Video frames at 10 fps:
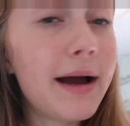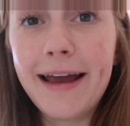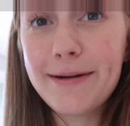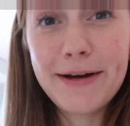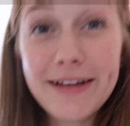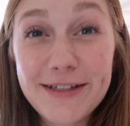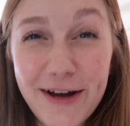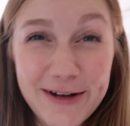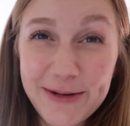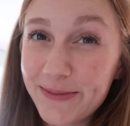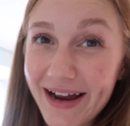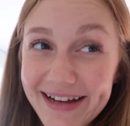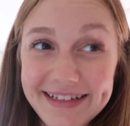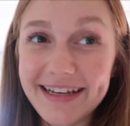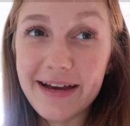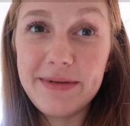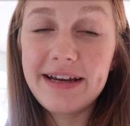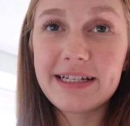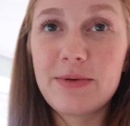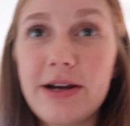But Annabelle is on her way to get me
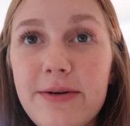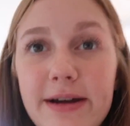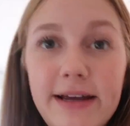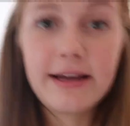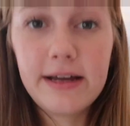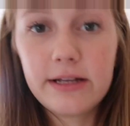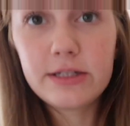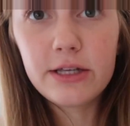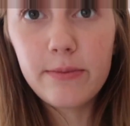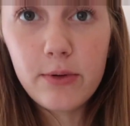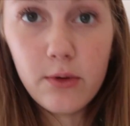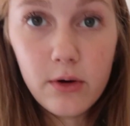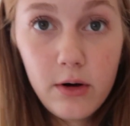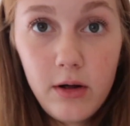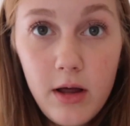because we're going to the pool.